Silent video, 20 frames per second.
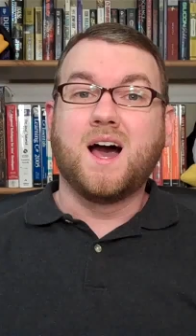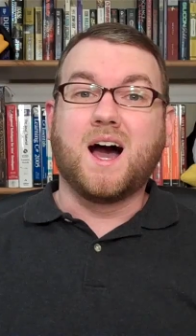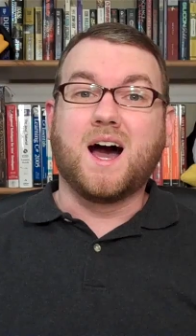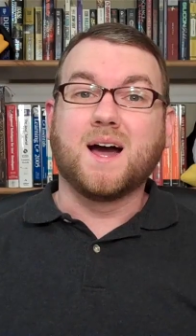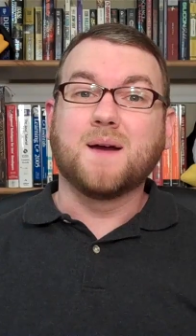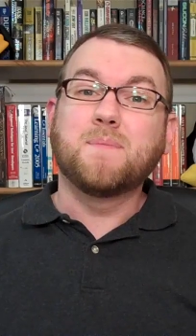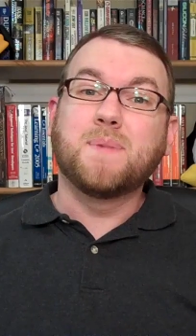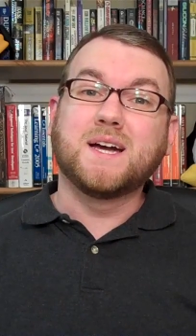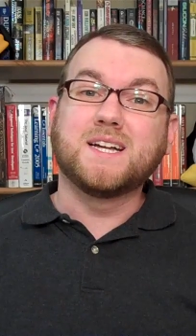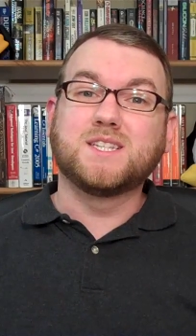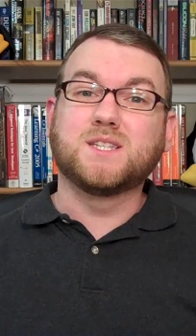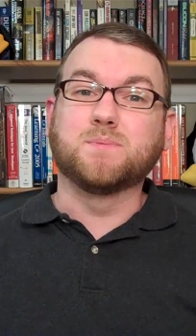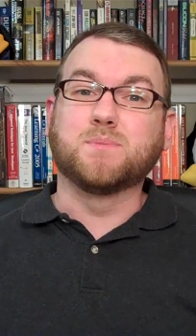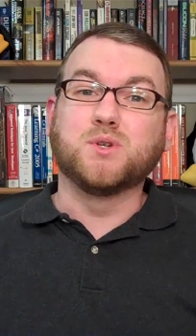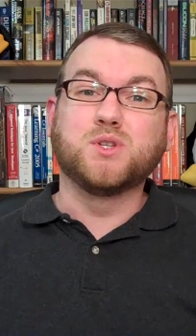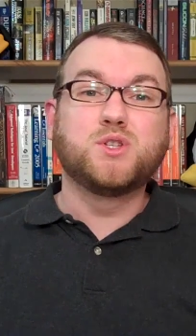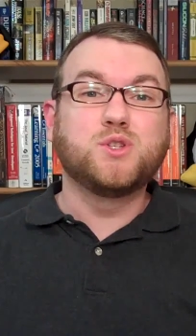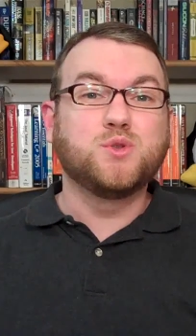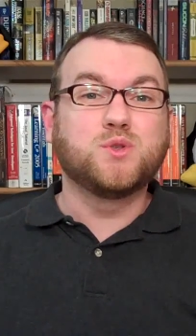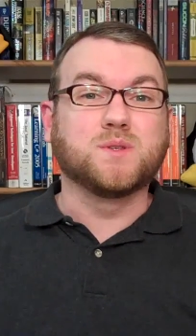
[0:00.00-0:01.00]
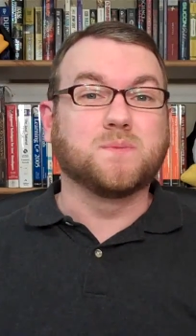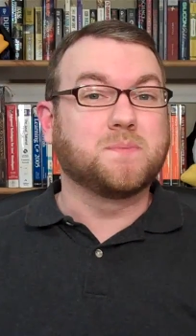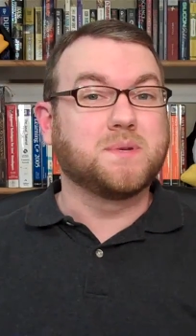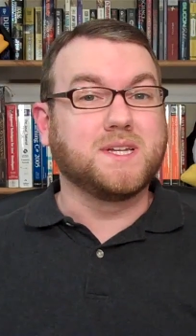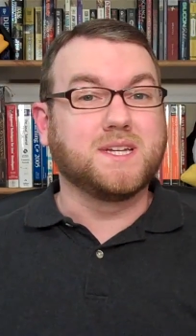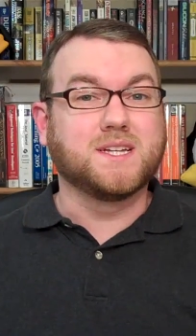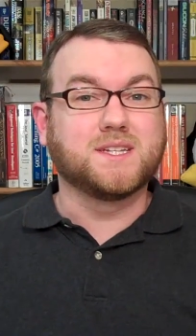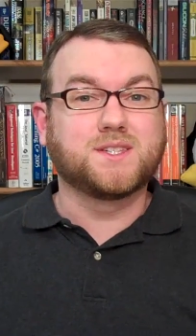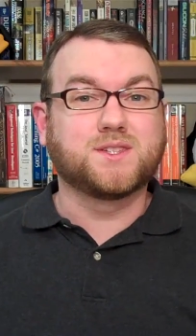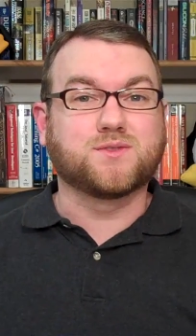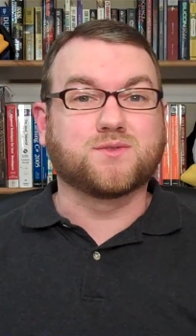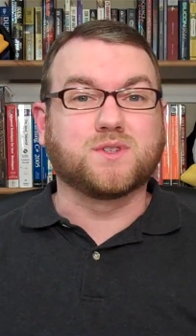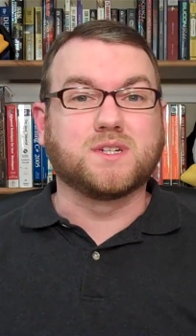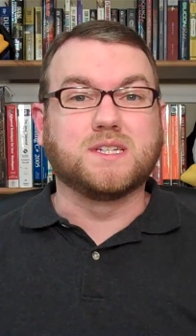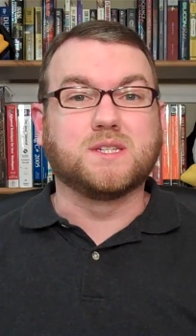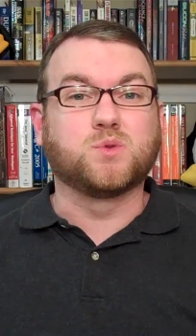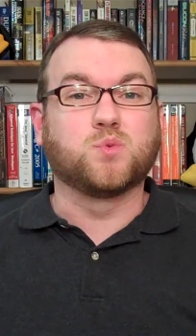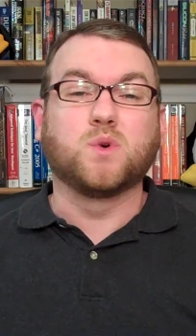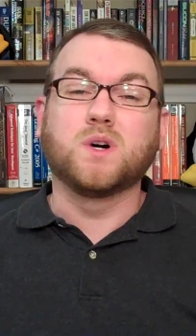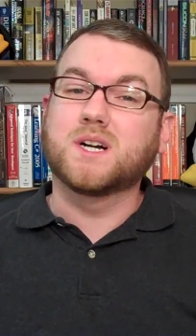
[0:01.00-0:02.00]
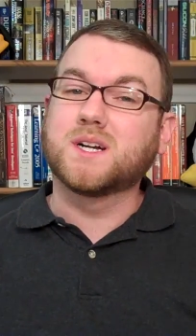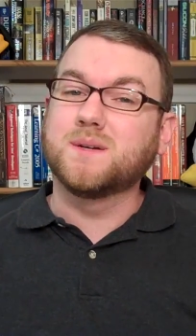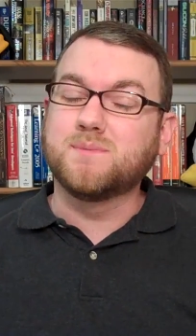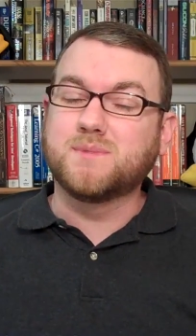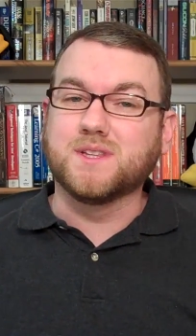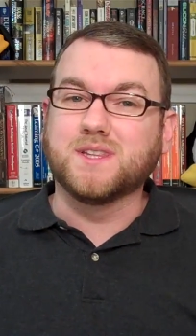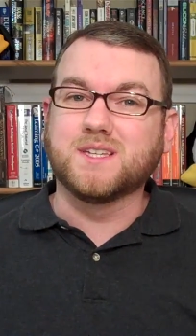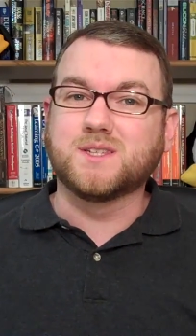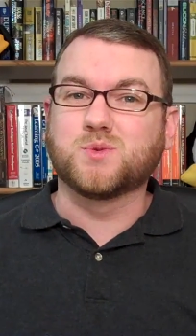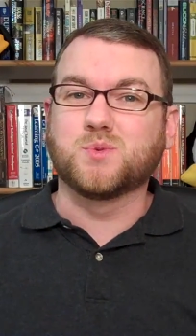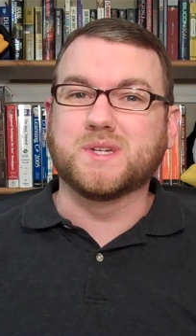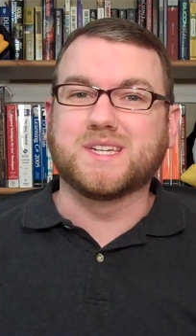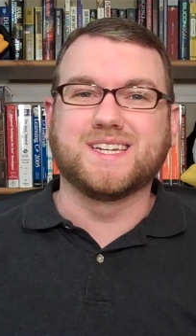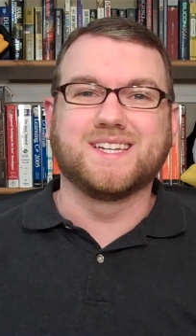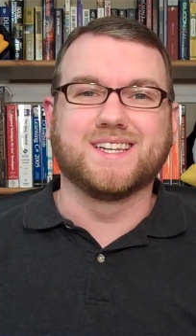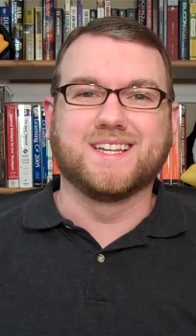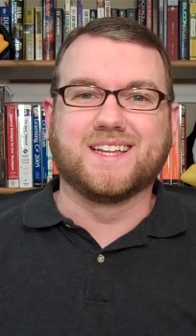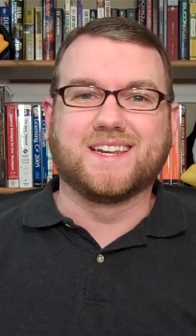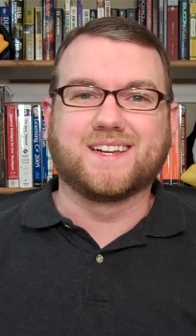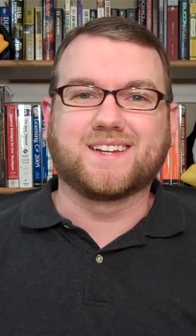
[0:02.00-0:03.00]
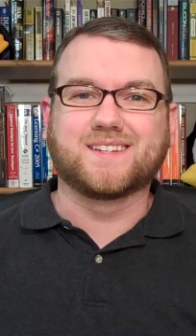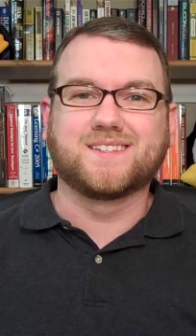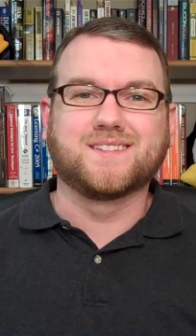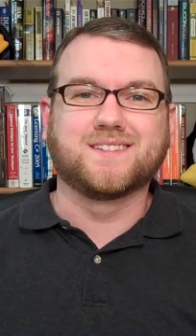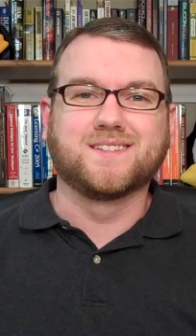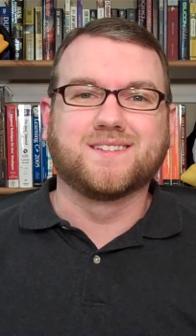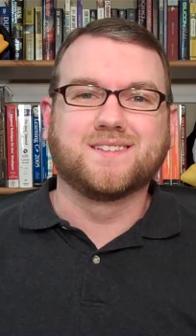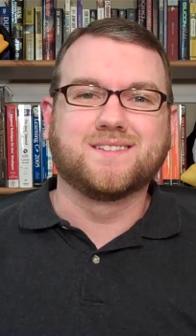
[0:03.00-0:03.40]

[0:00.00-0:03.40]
iPads, Ubuntu's, and PS3s. Welcome to This Week in Linux.